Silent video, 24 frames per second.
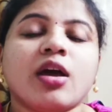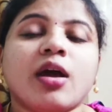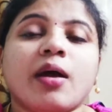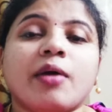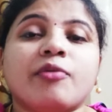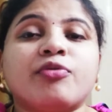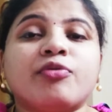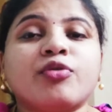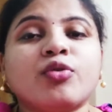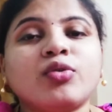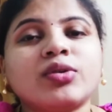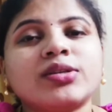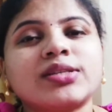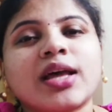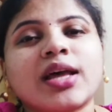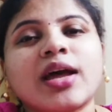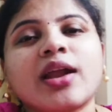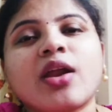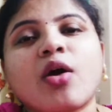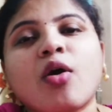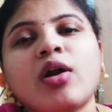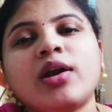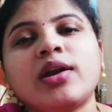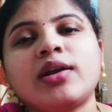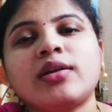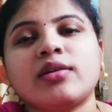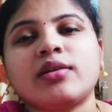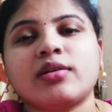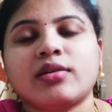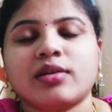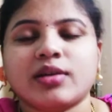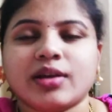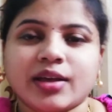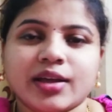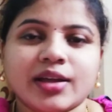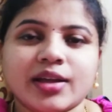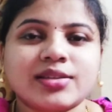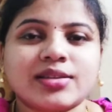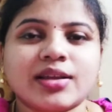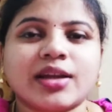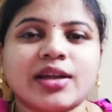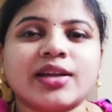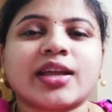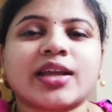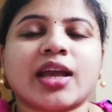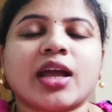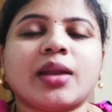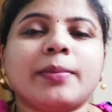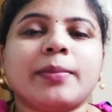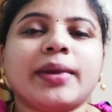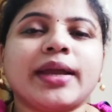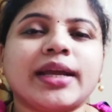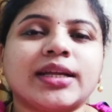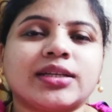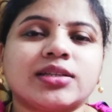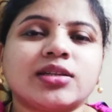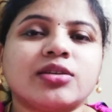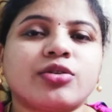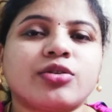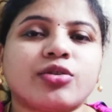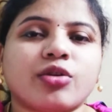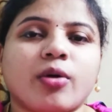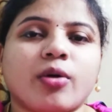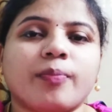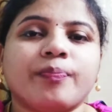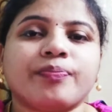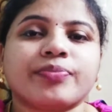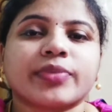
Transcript: Fruits are all, it can be eaten raw,